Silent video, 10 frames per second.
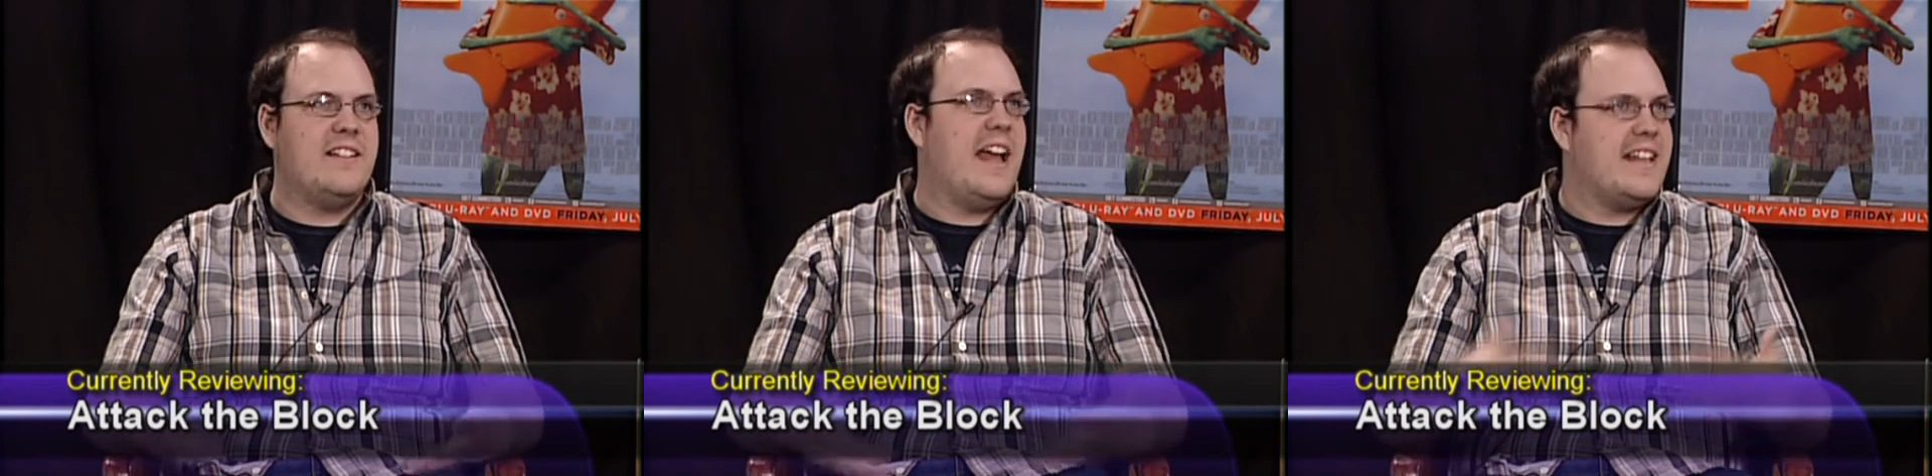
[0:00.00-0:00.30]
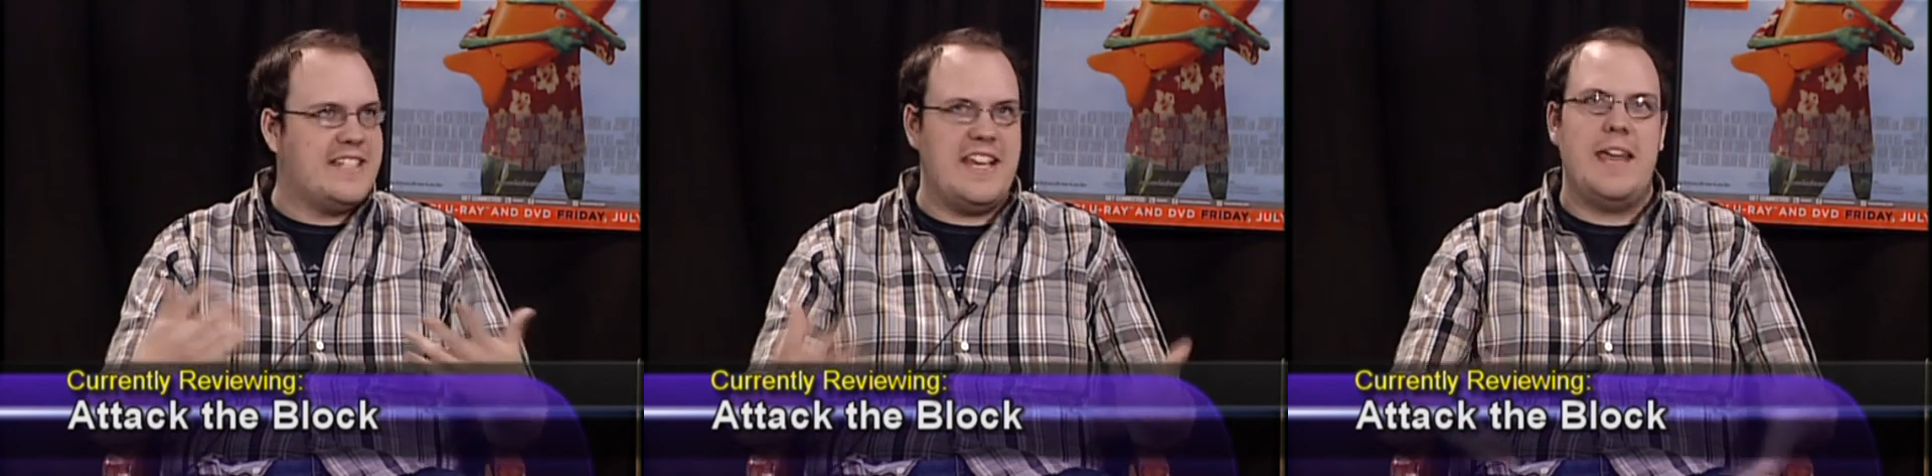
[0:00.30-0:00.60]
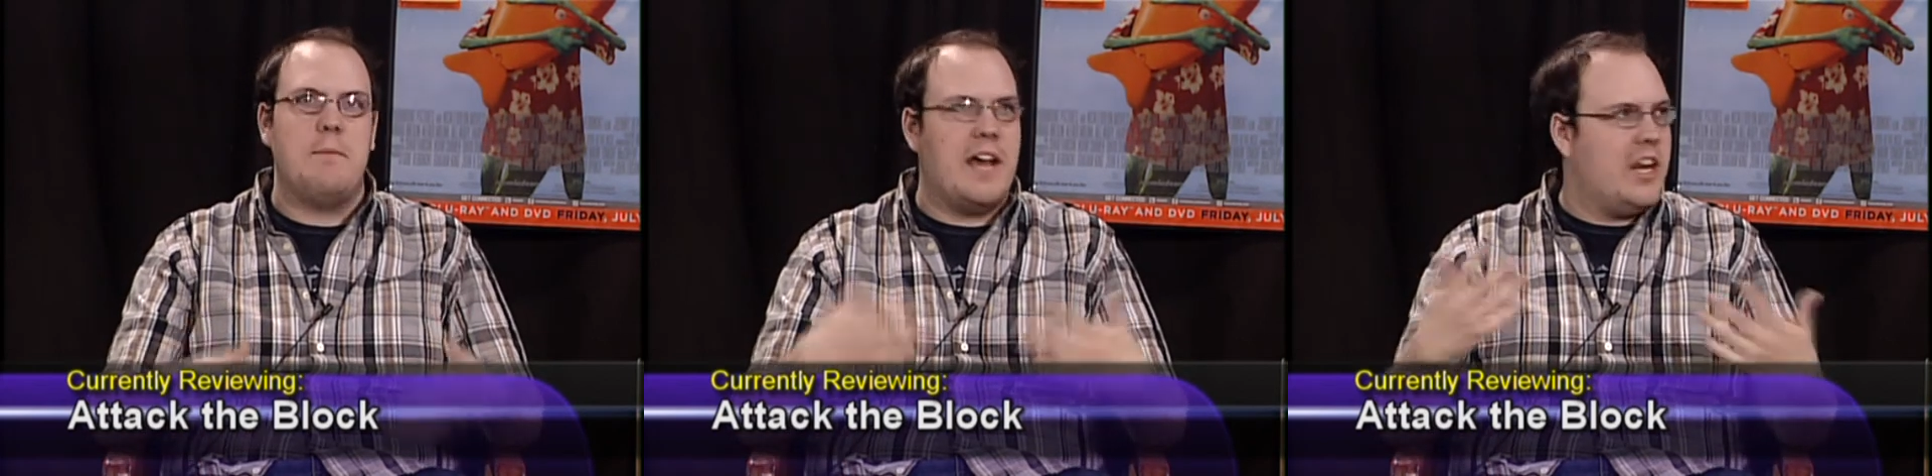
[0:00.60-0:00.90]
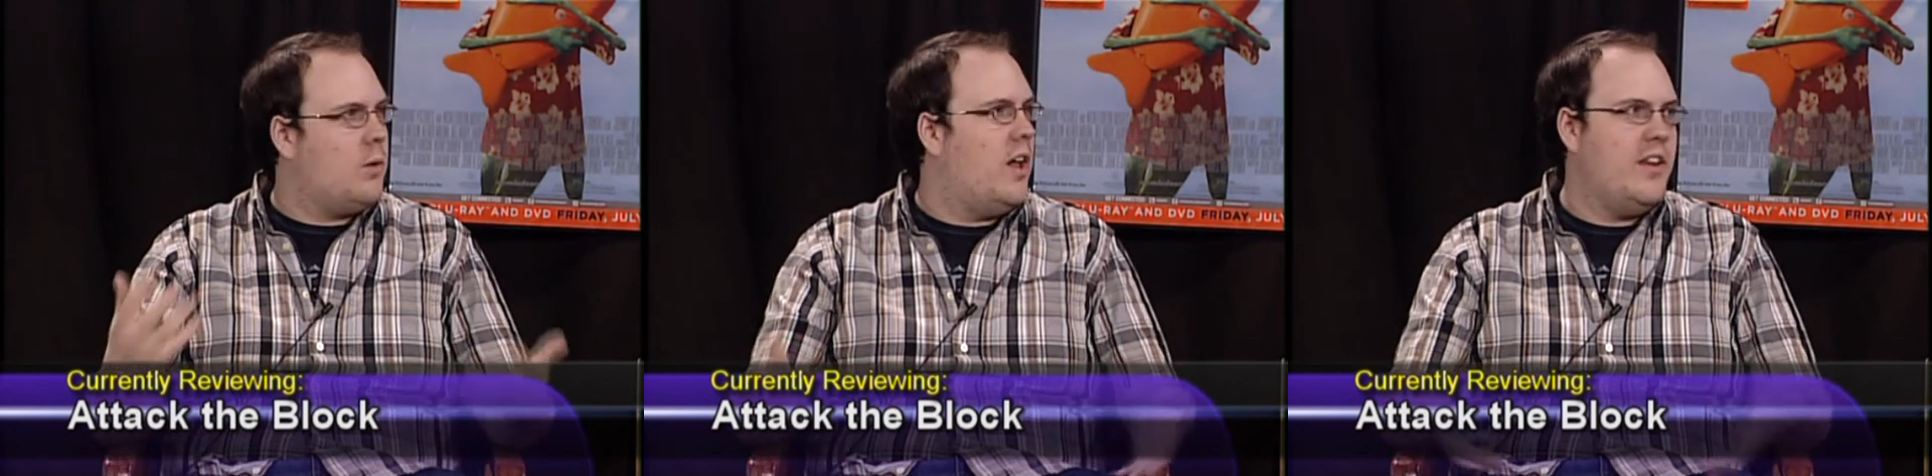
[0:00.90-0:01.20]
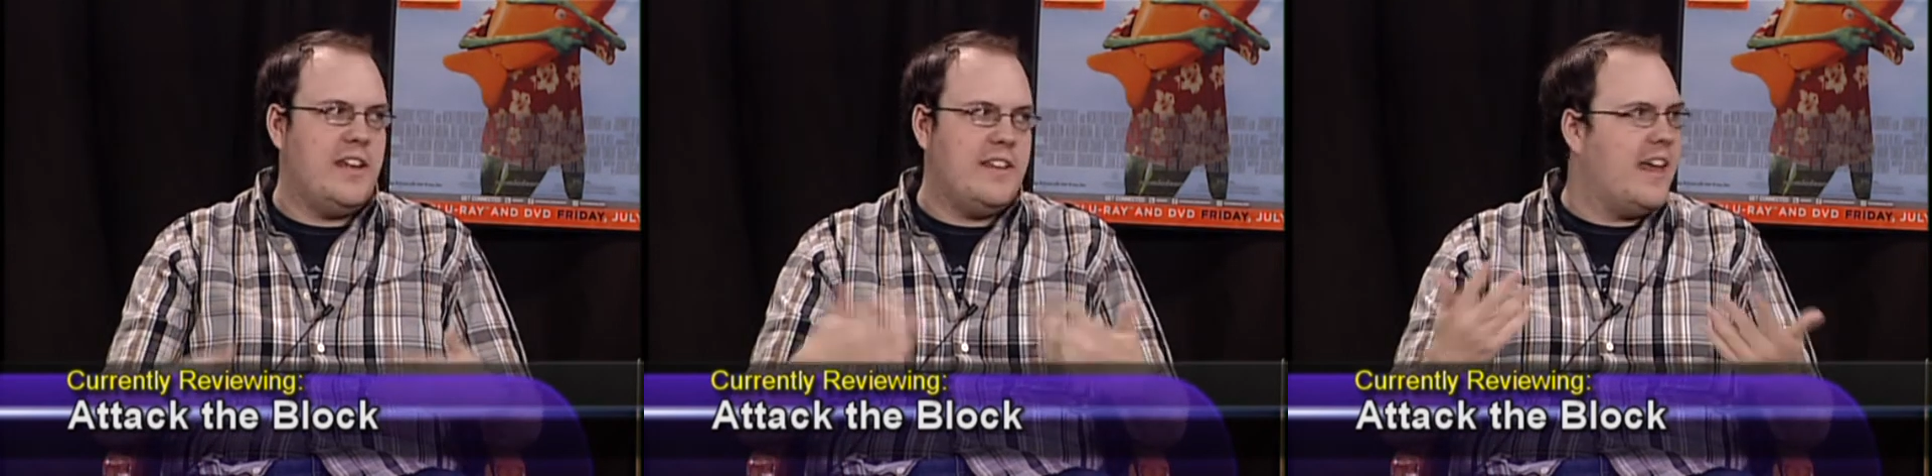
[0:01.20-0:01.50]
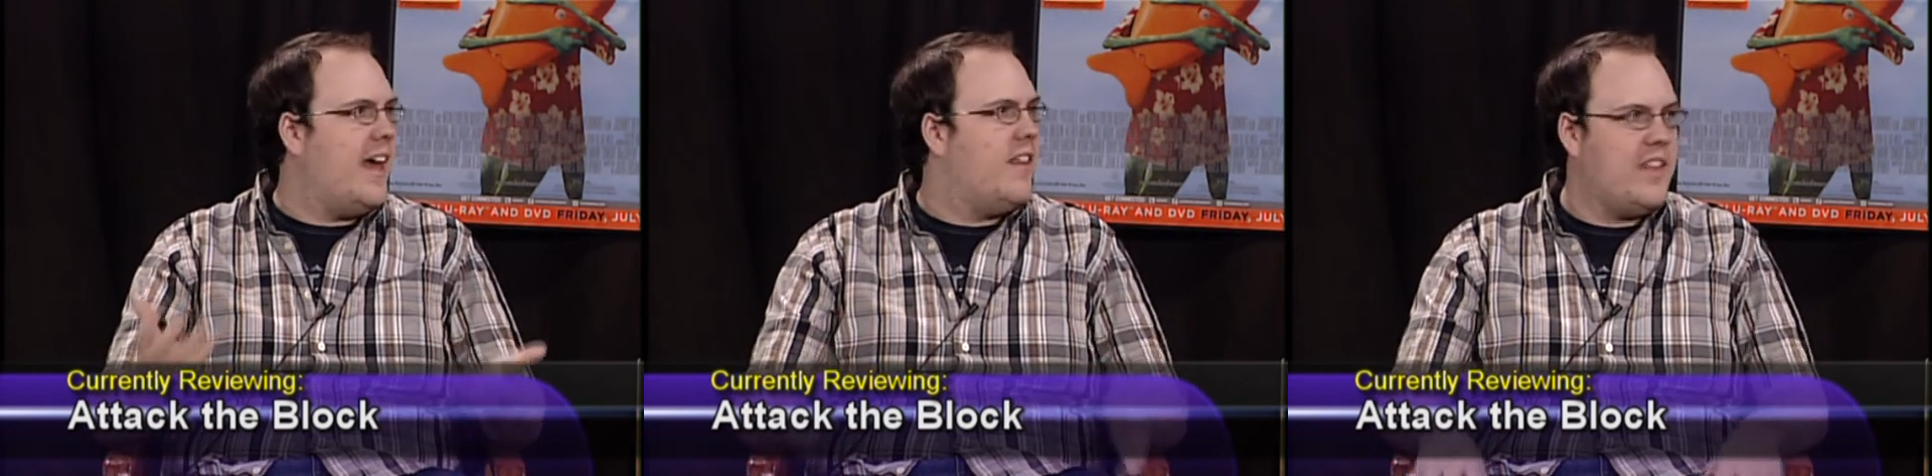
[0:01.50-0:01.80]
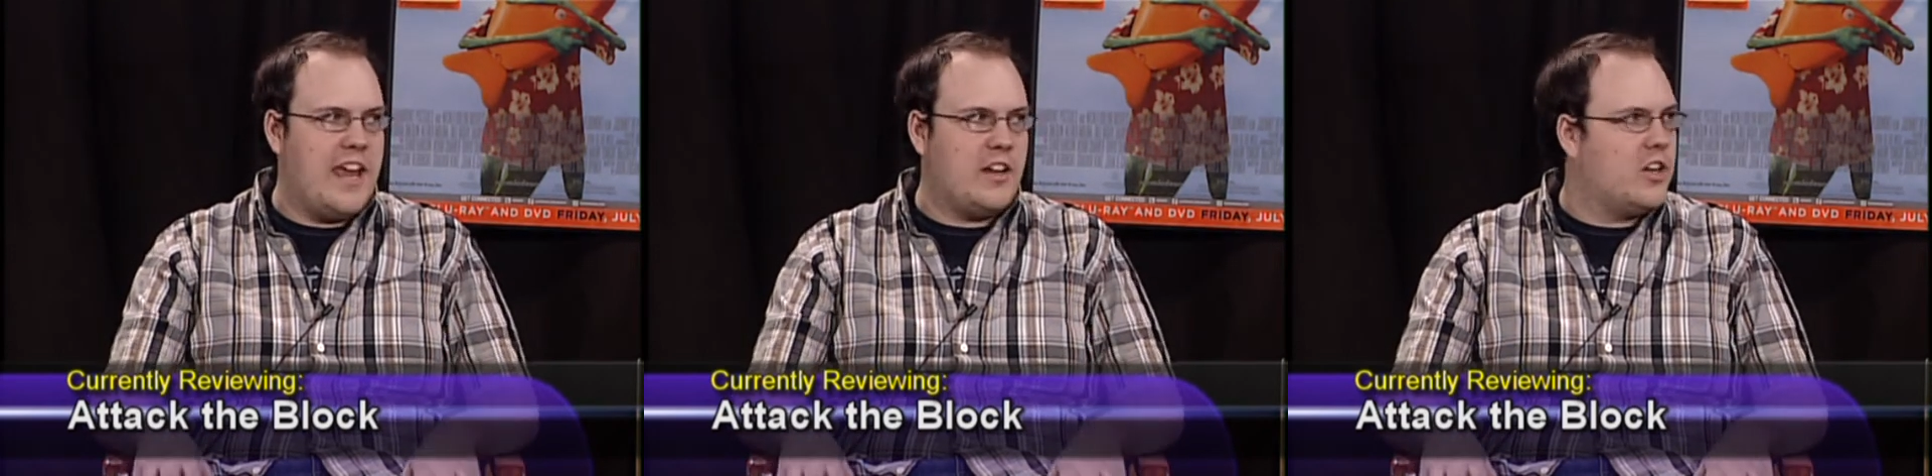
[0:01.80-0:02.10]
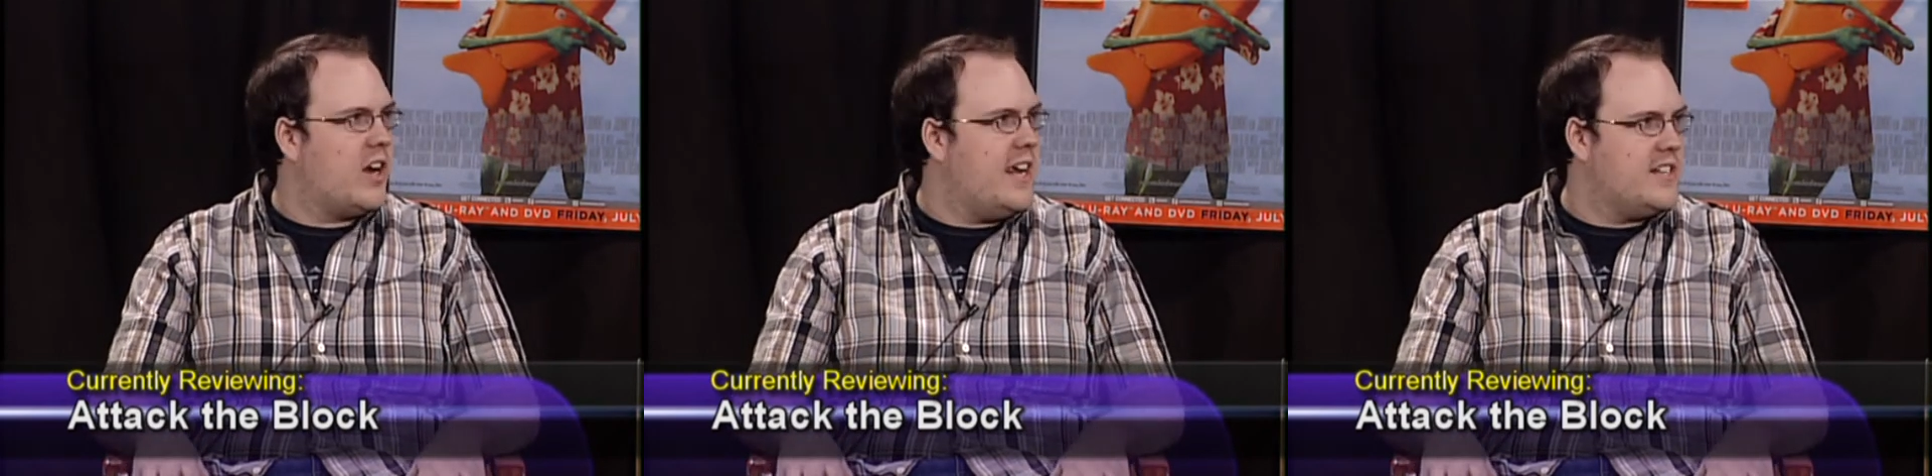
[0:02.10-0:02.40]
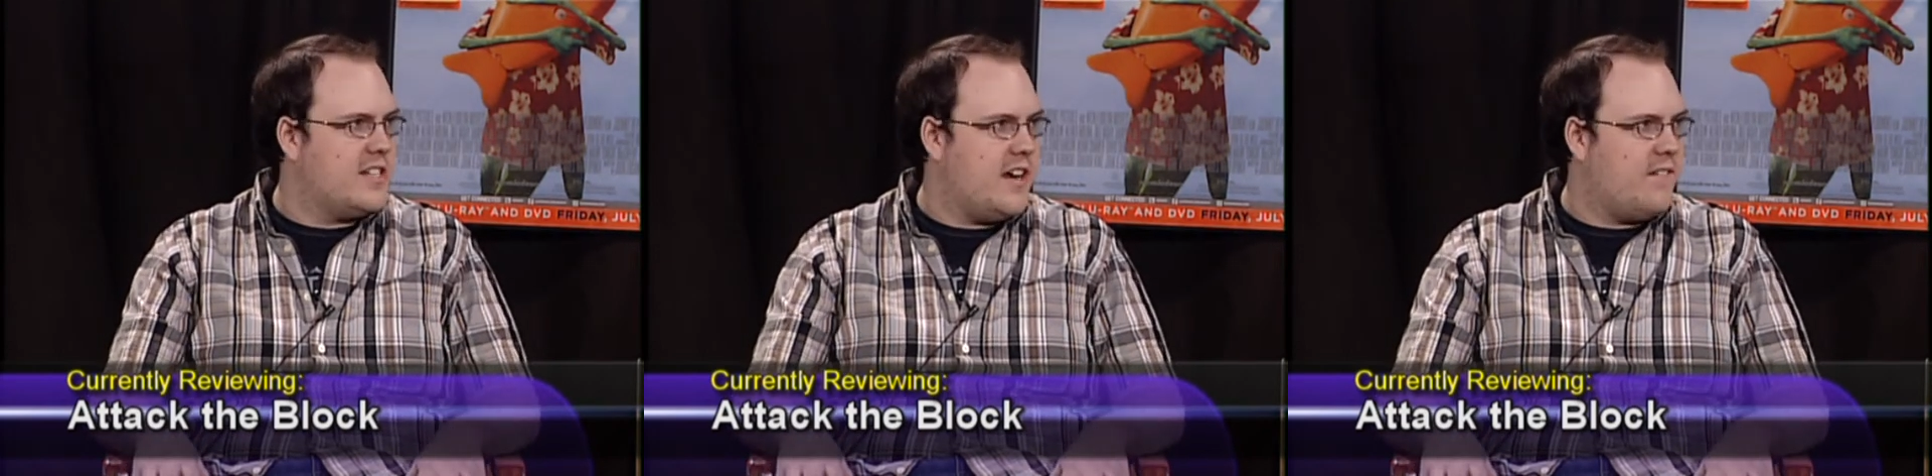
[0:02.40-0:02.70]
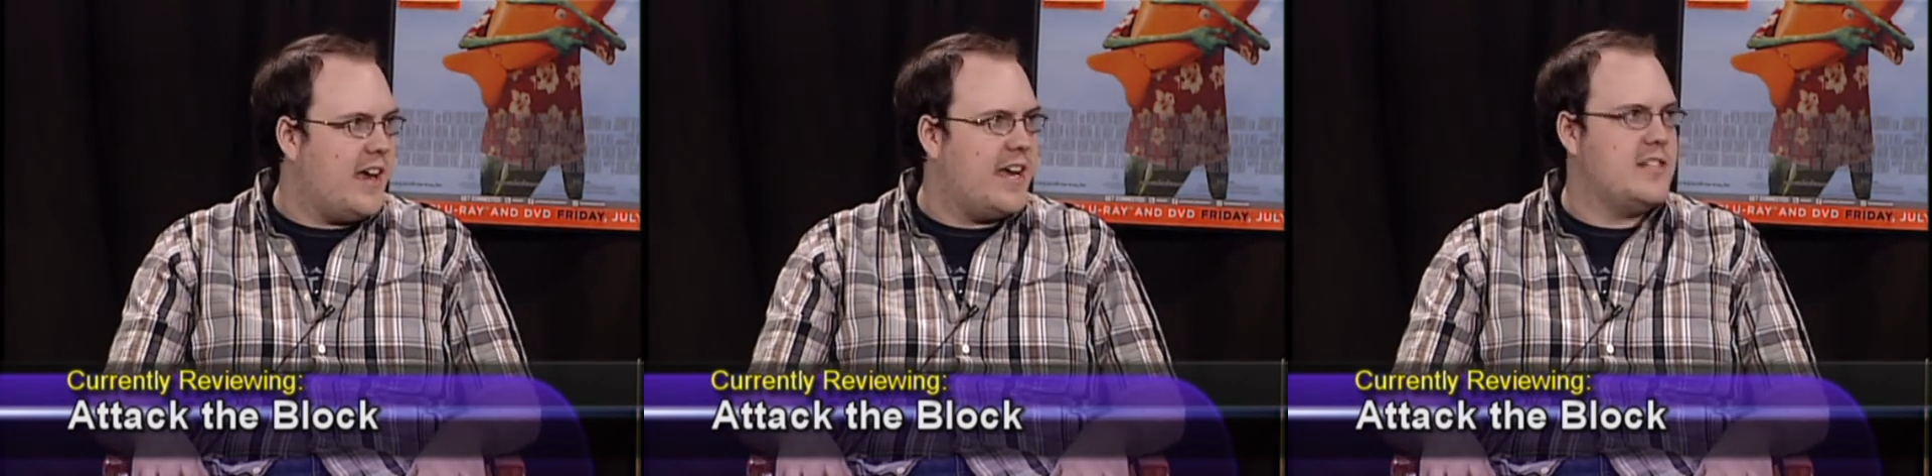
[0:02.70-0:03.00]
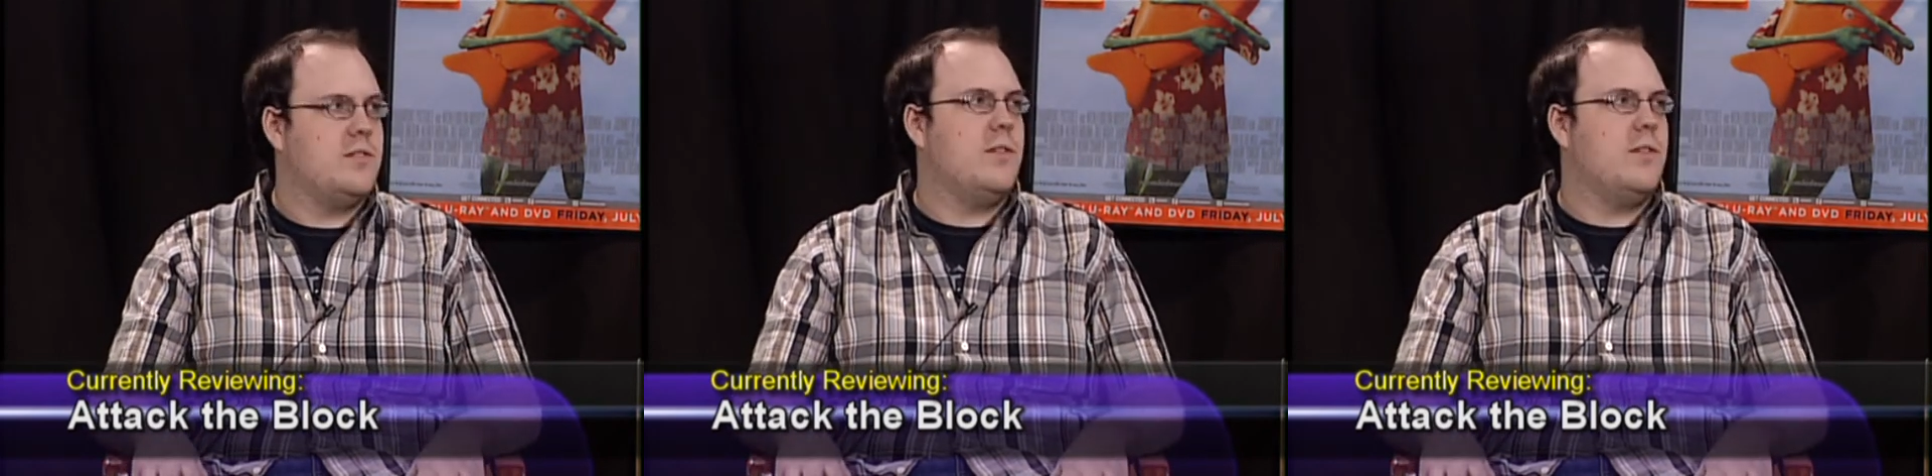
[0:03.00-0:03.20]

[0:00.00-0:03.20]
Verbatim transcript: that same kind of quality that the Edgar Wright stuff has,